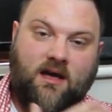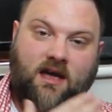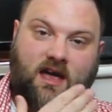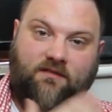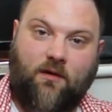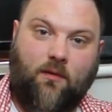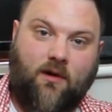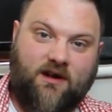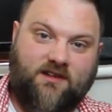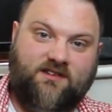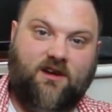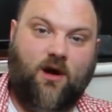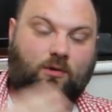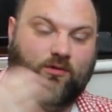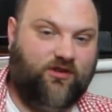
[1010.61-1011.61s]
if I wanted to
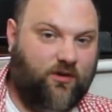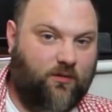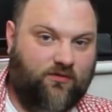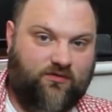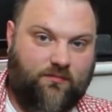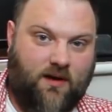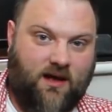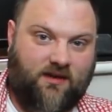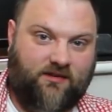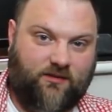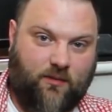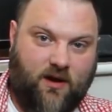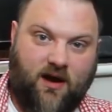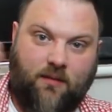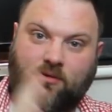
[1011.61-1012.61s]
go 200 miles
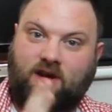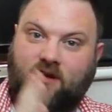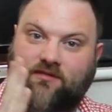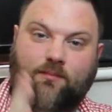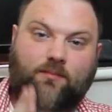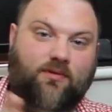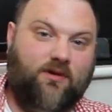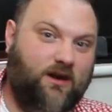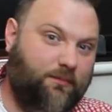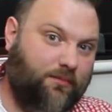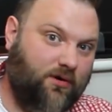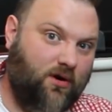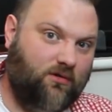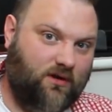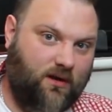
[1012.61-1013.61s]
away, I'm going to have to
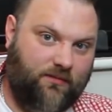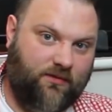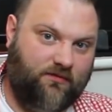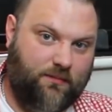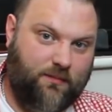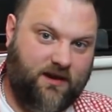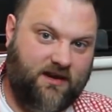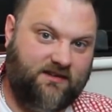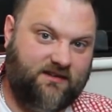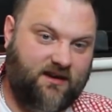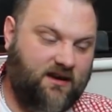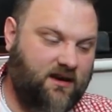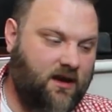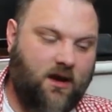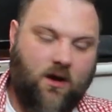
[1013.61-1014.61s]
pre-program the
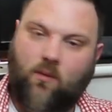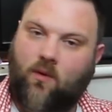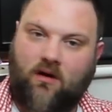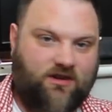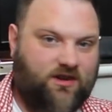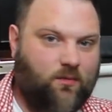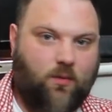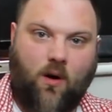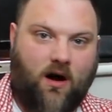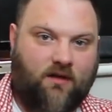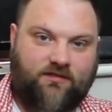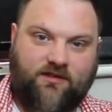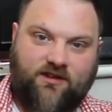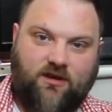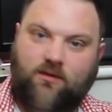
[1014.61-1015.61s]
repeater, where you won't have
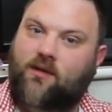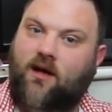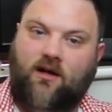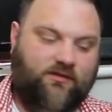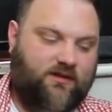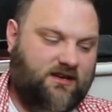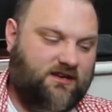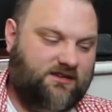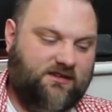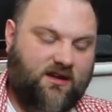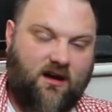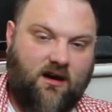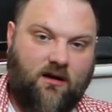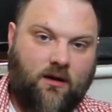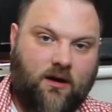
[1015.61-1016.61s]
to do that on
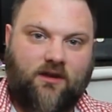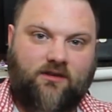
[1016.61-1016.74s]
DSTAR.